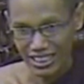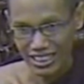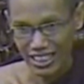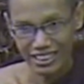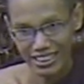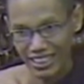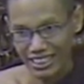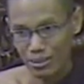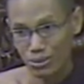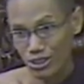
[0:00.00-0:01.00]
like
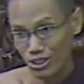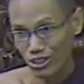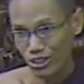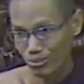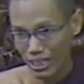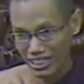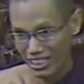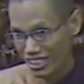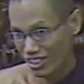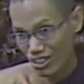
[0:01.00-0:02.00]
that episode,
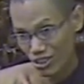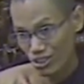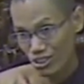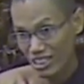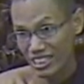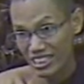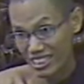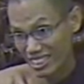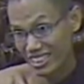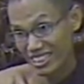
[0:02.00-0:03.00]
but uh, not
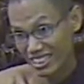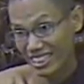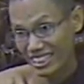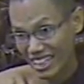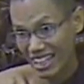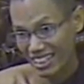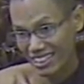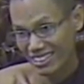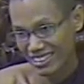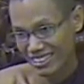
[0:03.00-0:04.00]
associated this Chaitanya.
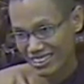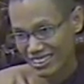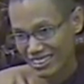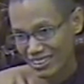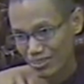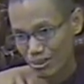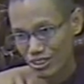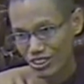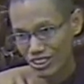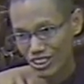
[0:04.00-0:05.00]

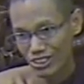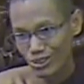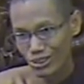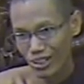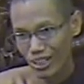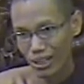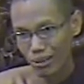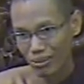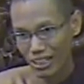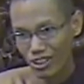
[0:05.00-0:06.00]
Because uh, you don't
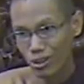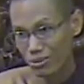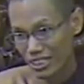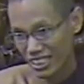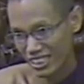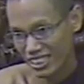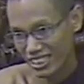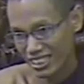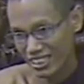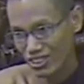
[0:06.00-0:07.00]
have an
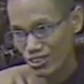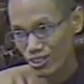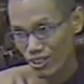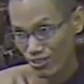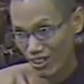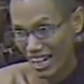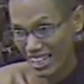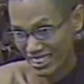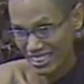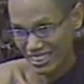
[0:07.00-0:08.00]
object to
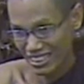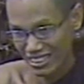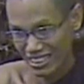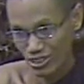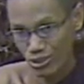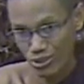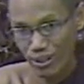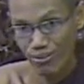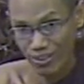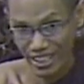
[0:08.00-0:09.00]
avoid, to
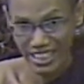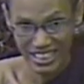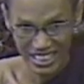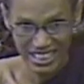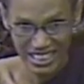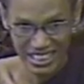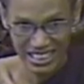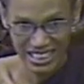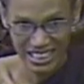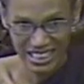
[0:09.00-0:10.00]
refrain.
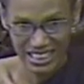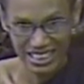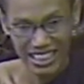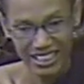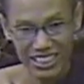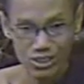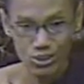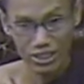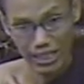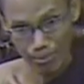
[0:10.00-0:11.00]
Just the
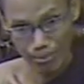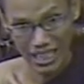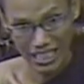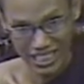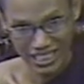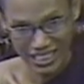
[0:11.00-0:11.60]
Kusala mind.